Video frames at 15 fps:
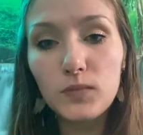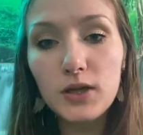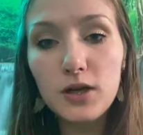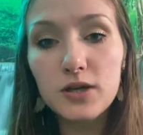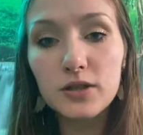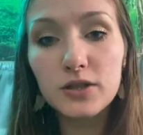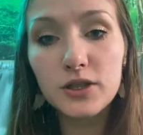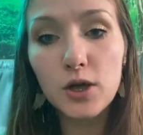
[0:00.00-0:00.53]

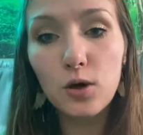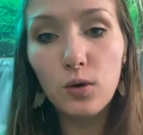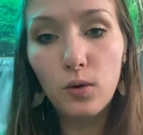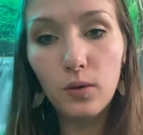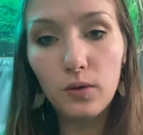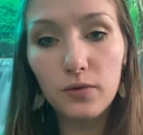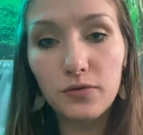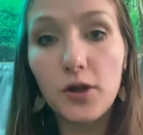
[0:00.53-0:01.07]

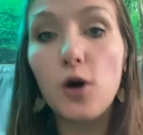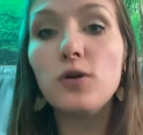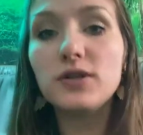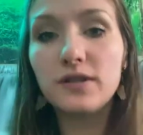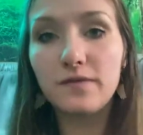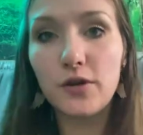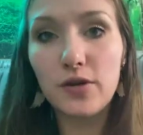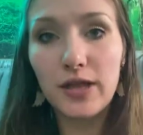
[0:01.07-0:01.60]
So those
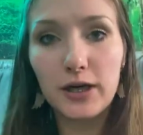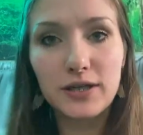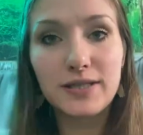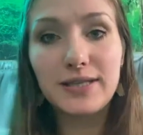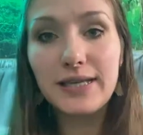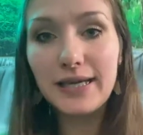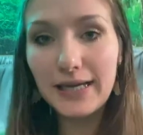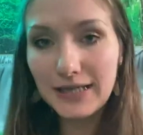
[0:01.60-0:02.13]
of you that are
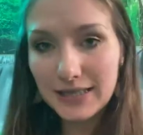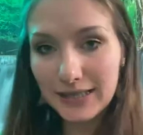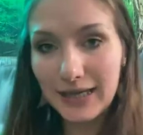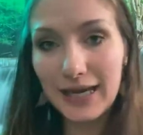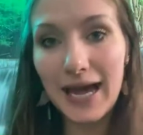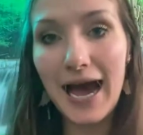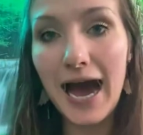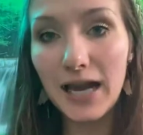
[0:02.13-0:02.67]
seeking to
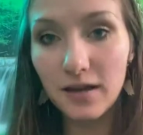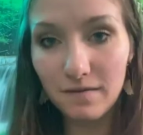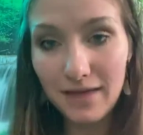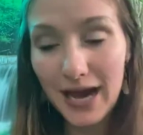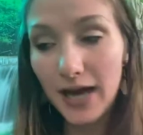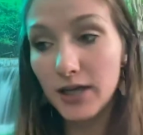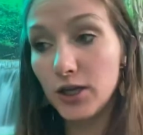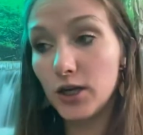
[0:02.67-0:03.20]
get out of
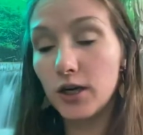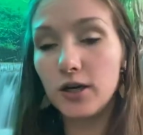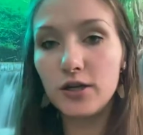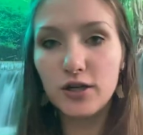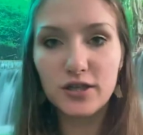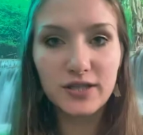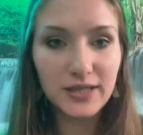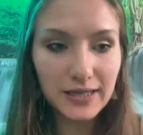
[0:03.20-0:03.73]
that,
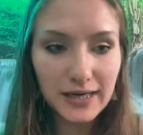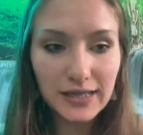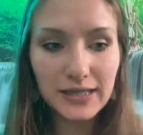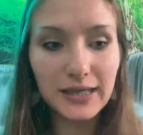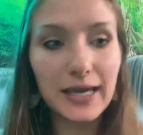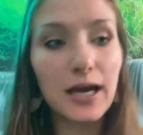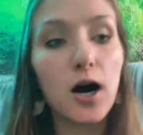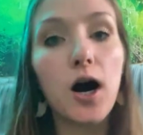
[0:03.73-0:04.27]
you're seeking to
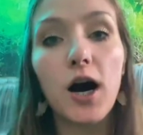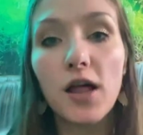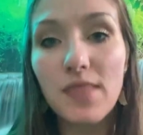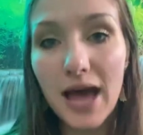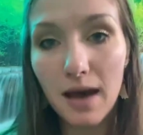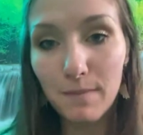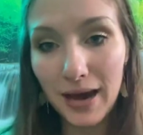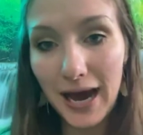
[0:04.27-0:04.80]
get on
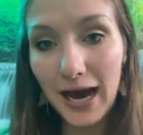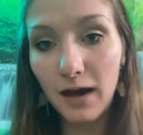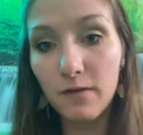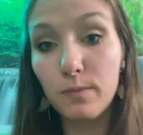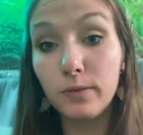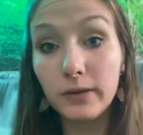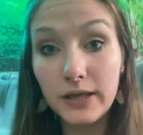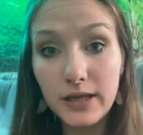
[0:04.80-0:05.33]
that
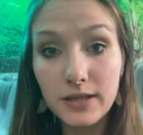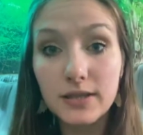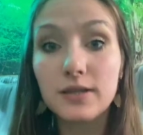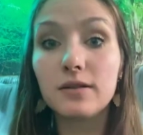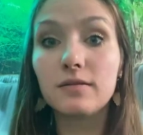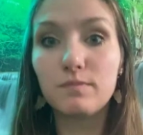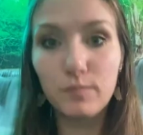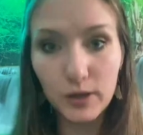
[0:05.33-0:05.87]
path, please
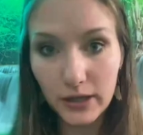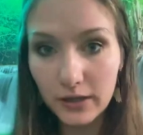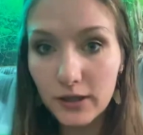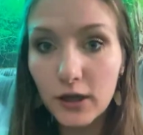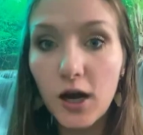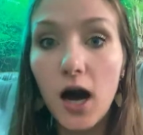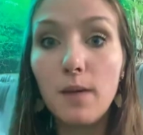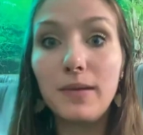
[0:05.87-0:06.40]
put it in the
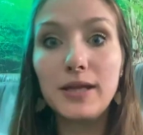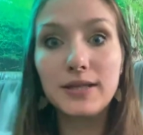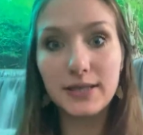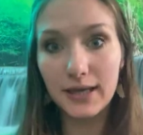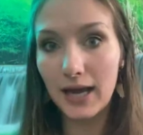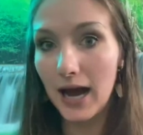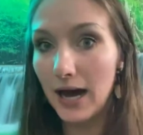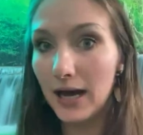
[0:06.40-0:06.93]
comments.
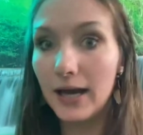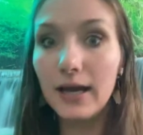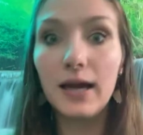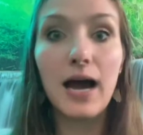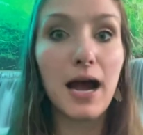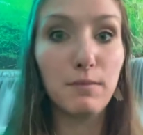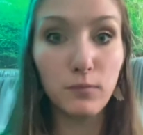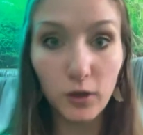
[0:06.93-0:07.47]
Like,
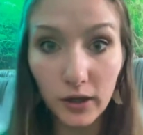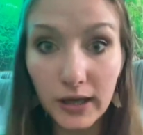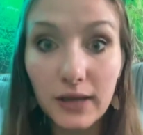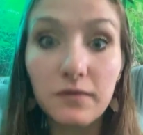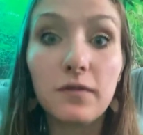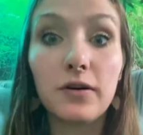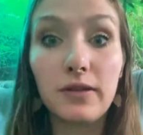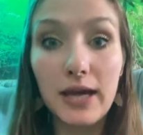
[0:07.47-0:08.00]
I'm
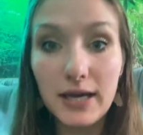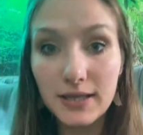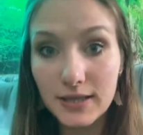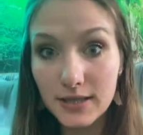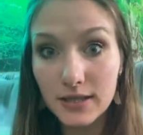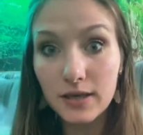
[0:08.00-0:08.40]
looking for this,